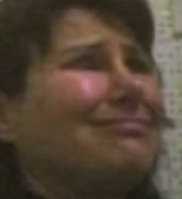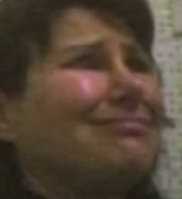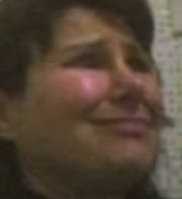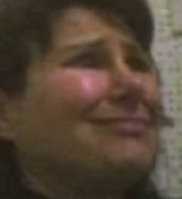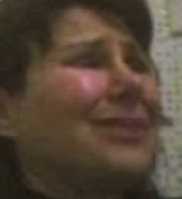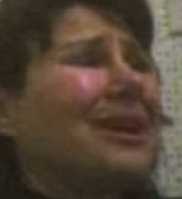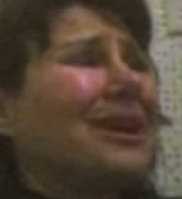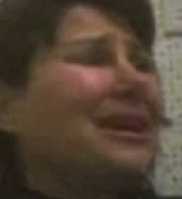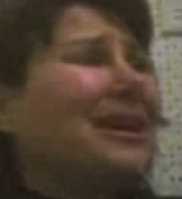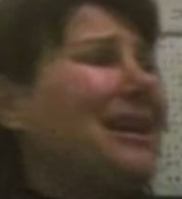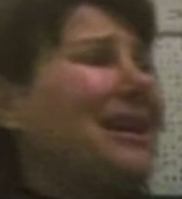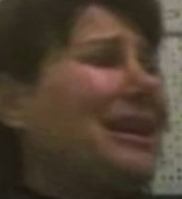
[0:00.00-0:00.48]

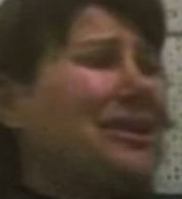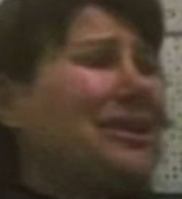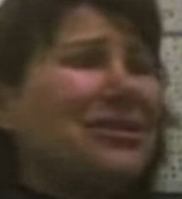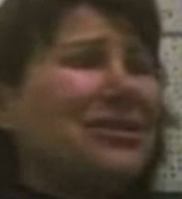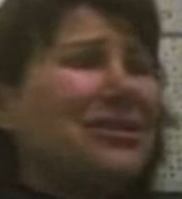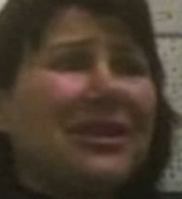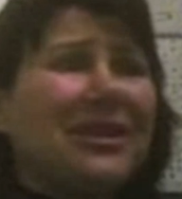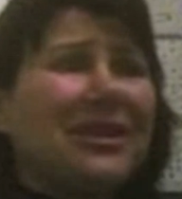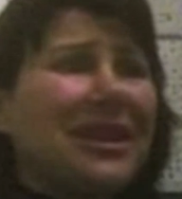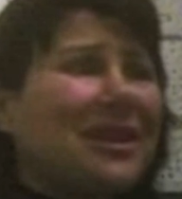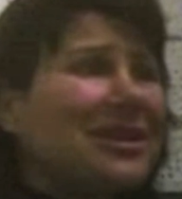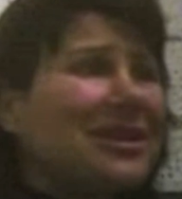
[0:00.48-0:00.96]
Again,
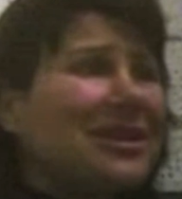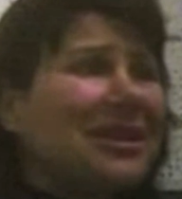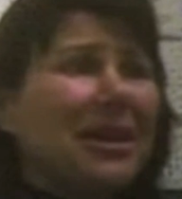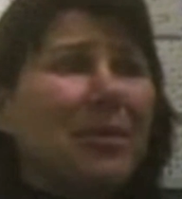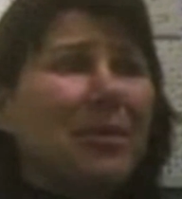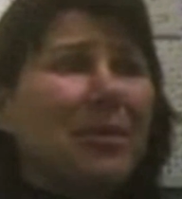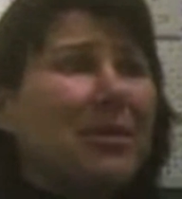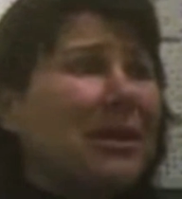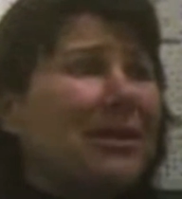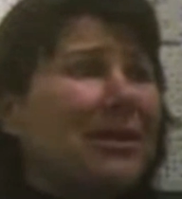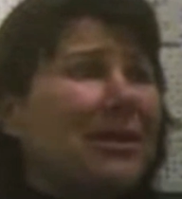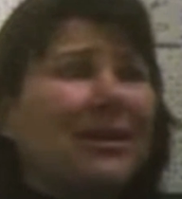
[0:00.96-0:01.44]
can you give
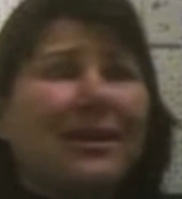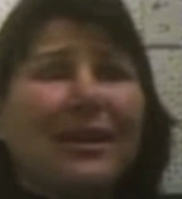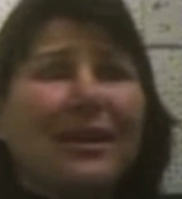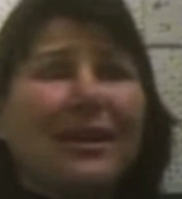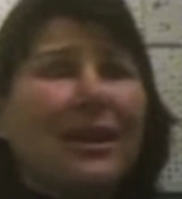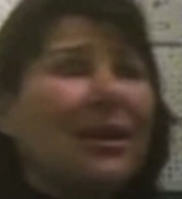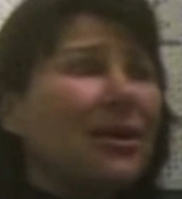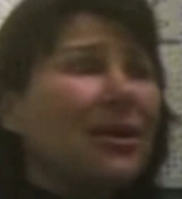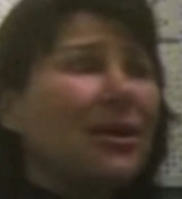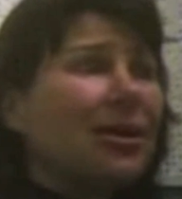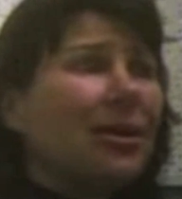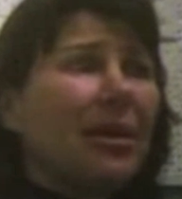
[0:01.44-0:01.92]
me a
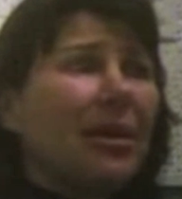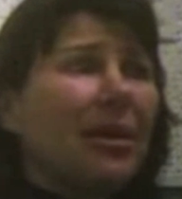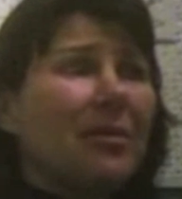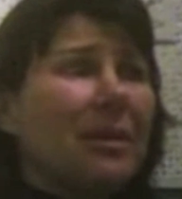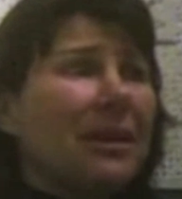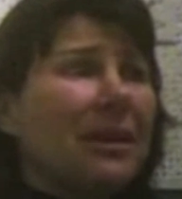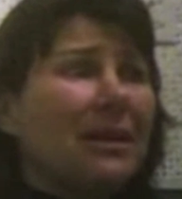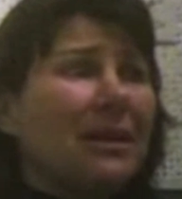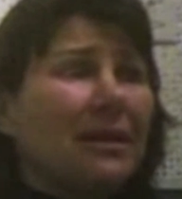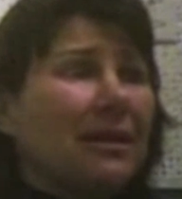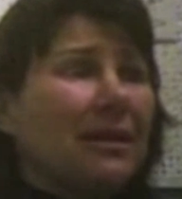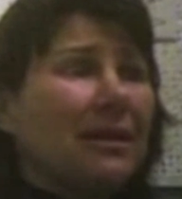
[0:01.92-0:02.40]
year? I
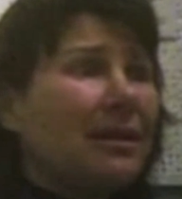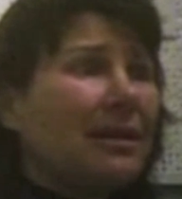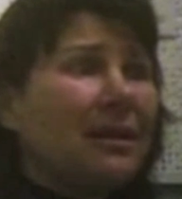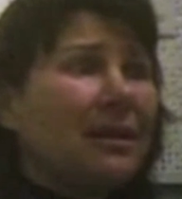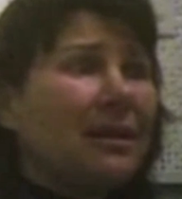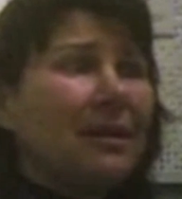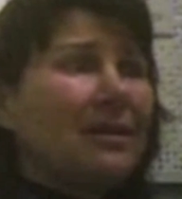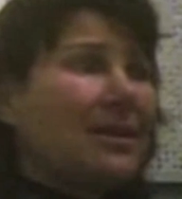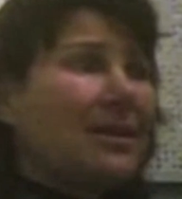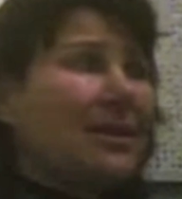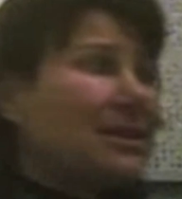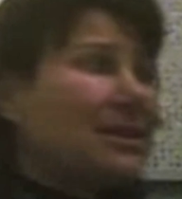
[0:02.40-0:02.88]
mean,
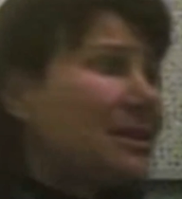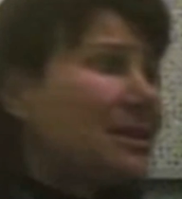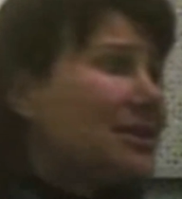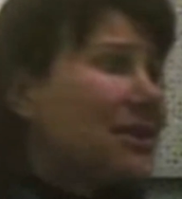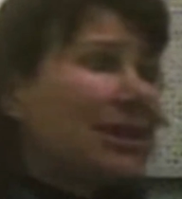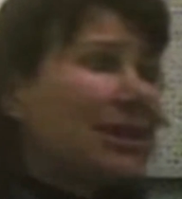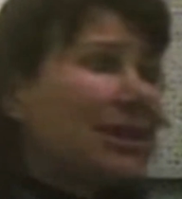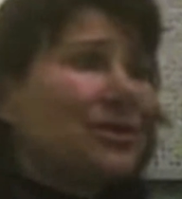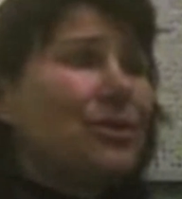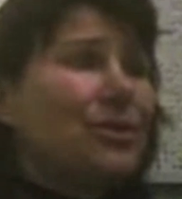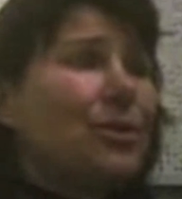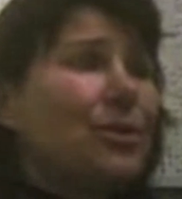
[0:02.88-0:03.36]
this is
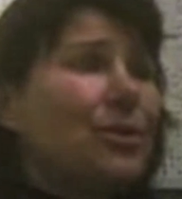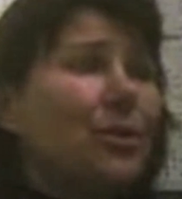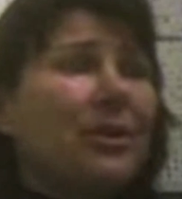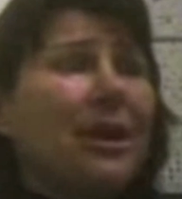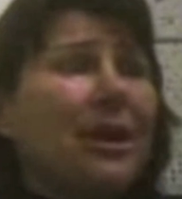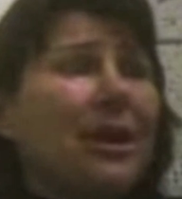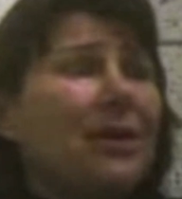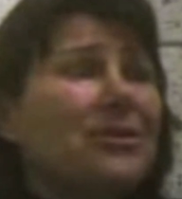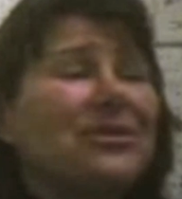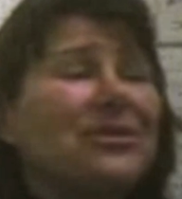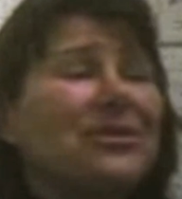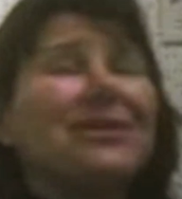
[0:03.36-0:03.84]
like
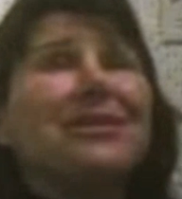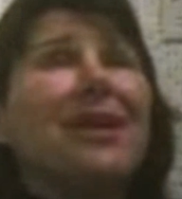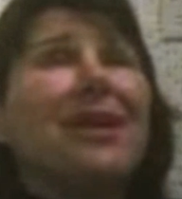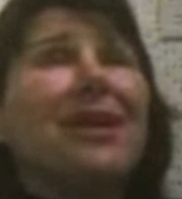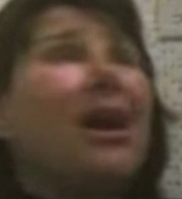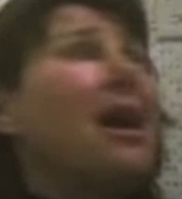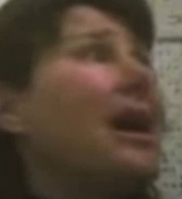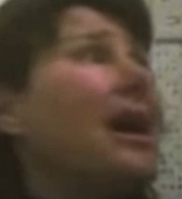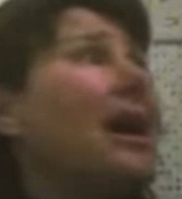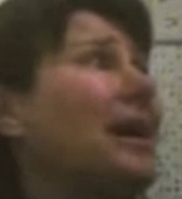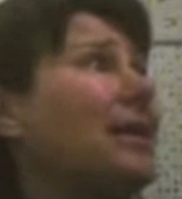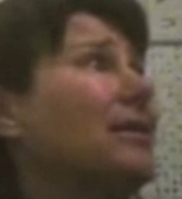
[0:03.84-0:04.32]
2009.